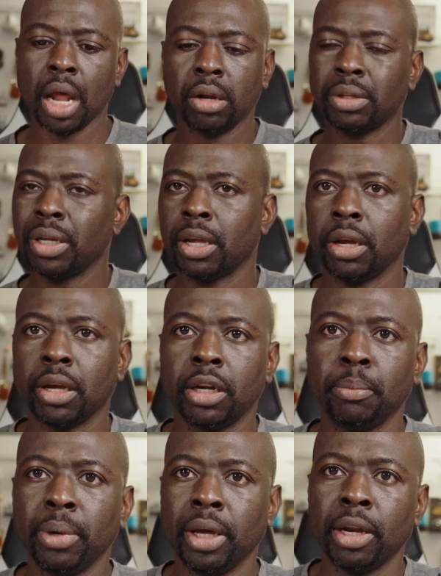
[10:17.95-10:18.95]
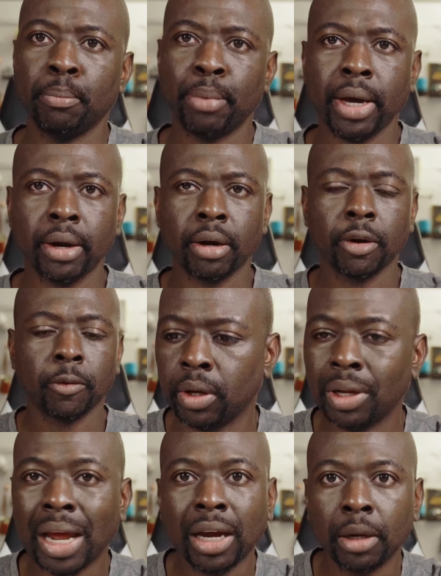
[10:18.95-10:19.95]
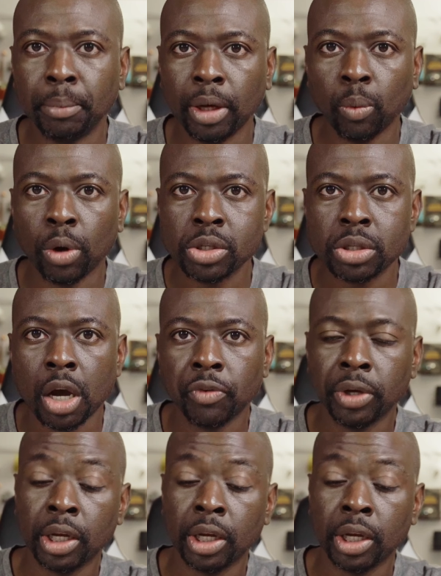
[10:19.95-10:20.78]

I don't think you're going to be in a better, you're not going to be worse off.